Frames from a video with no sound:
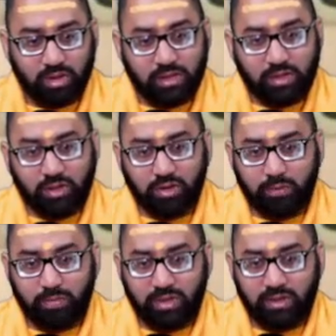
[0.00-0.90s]
It
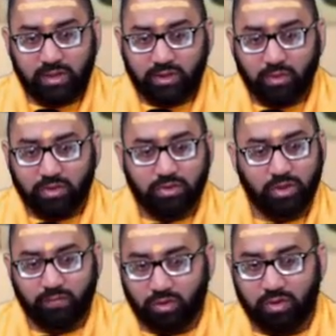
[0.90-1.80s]
could be that they're
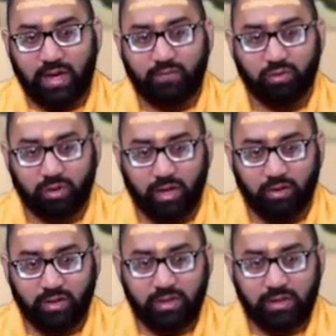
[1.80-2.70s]
entertaining
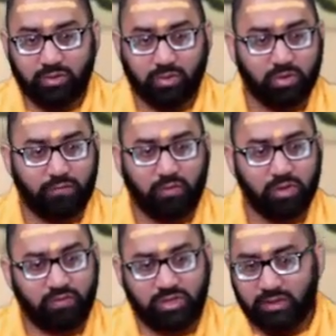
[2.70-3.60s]
vulgarities or they're
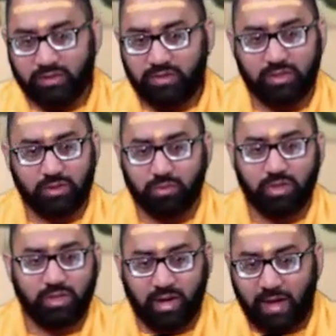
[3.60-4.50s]
full of jealousy and
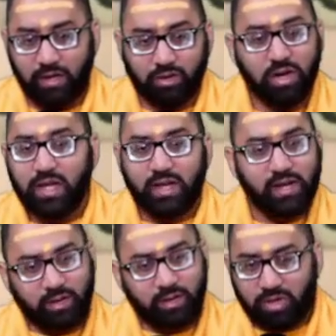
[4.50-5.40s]
greed and anger.
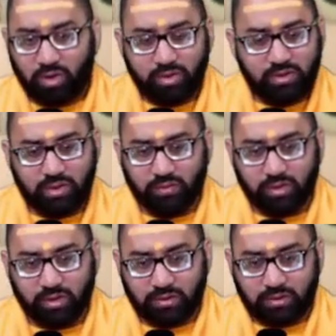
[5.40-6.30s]
It could be all these
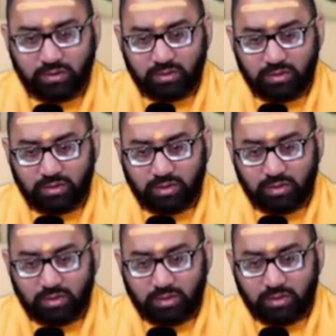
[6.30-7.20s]
different things.
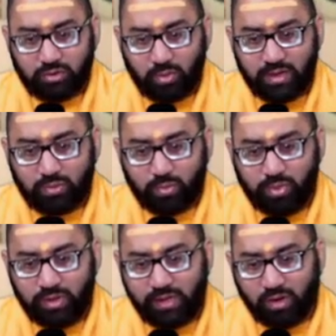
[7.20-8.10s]
So it's
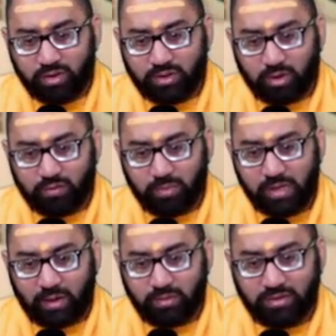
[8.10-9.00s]
really hard to tell from
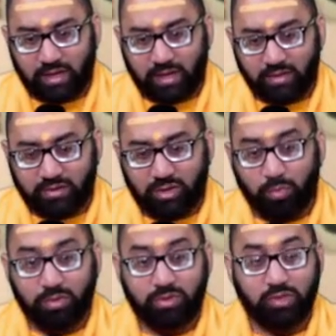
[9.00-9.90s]
the outside that
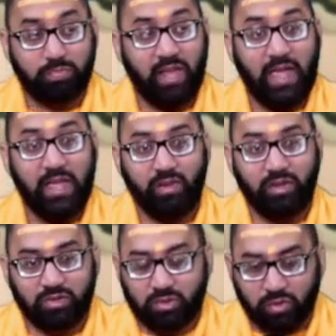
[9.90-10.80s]
someone just
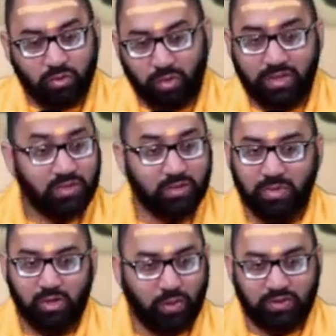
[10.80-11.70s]
behaving a certain way doesn't
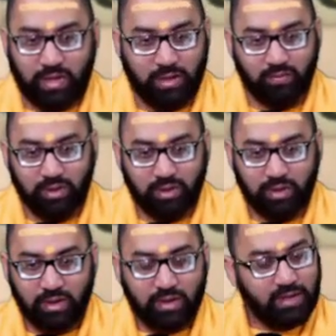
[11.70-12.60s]
make one sattvic.
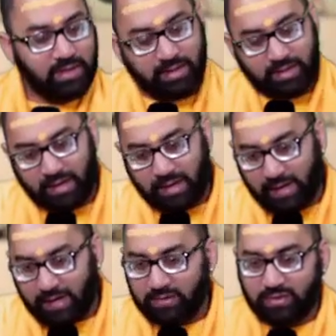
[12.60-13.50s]
It
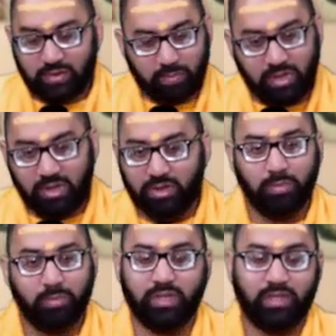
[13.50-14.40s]
has to be a
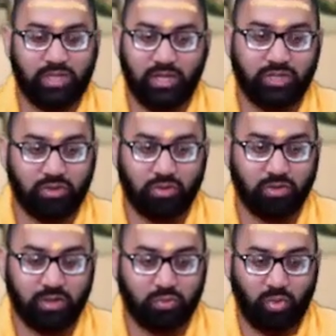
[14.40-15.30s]
complete change
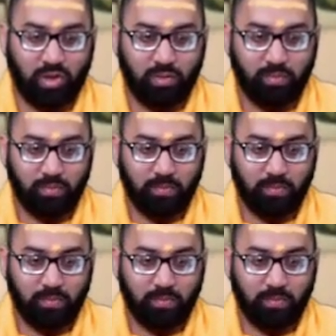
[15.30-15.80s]
internally as well.